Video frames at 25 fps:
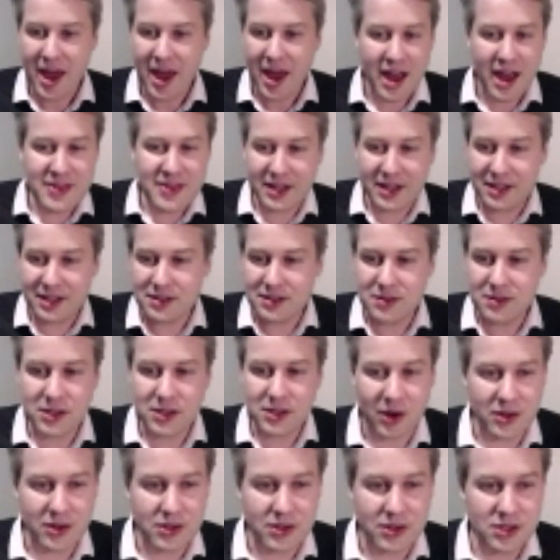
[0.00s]
And then in, you
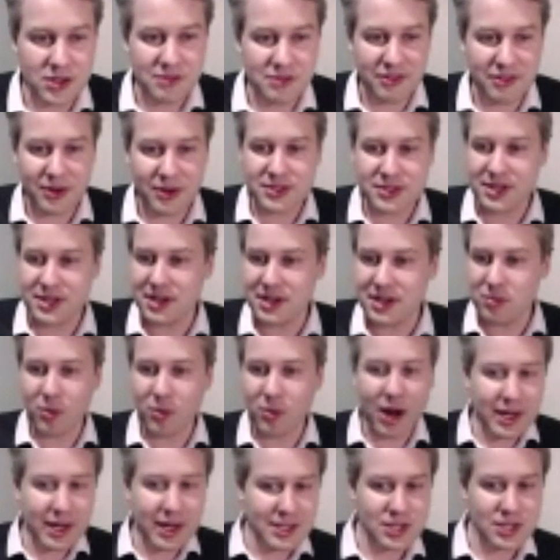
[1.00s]
know, university,
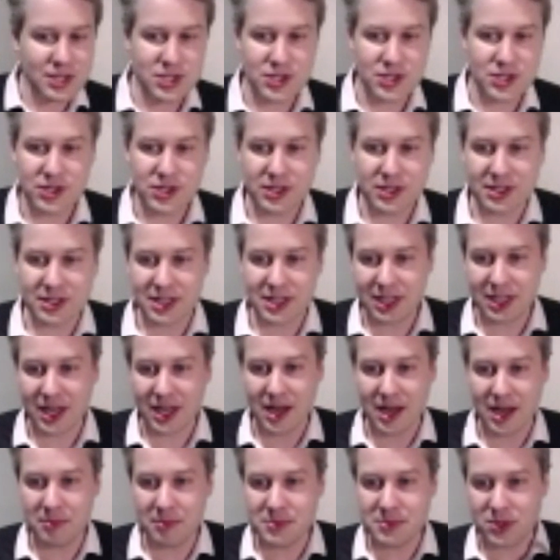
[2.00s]
running student
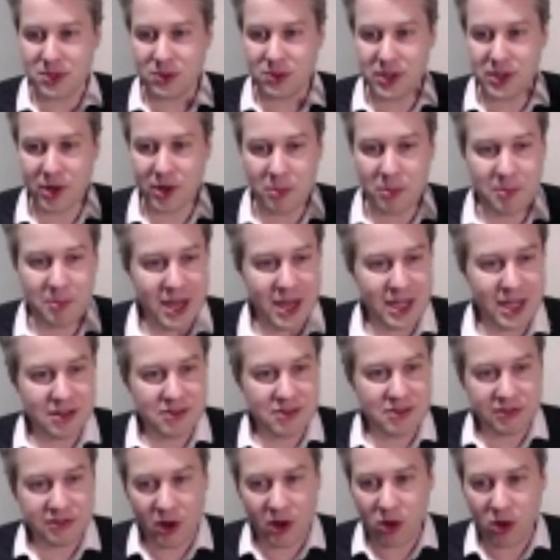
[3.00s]
clubs, or, you know, being
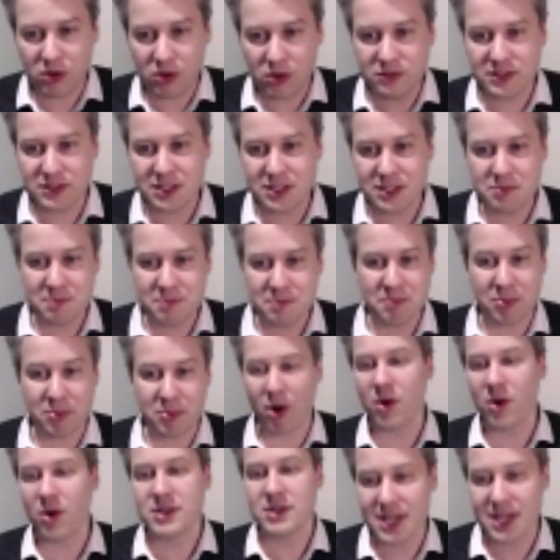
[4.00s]
involved in
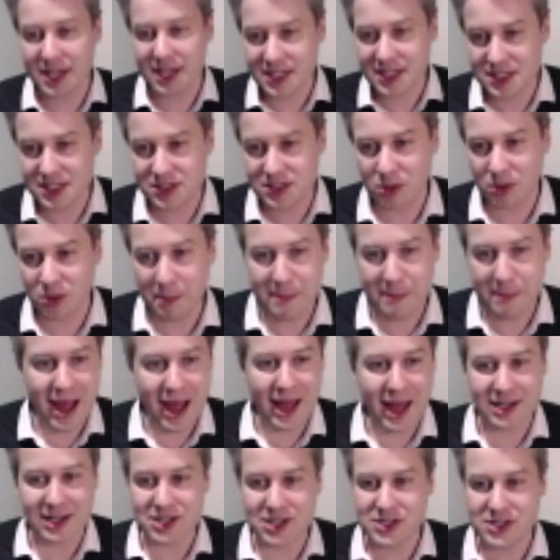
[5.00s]
protests or
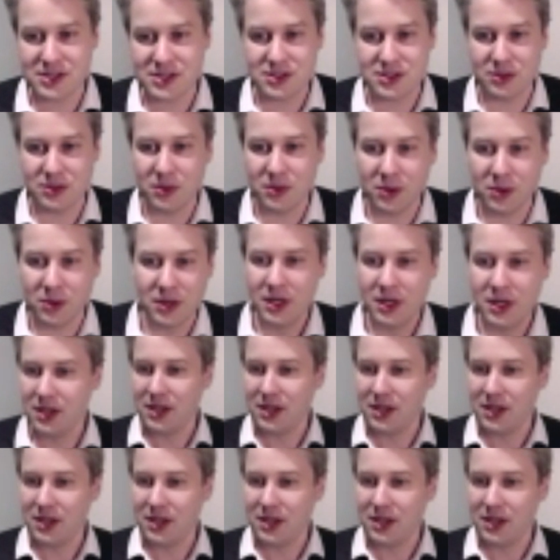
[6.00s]
marches, or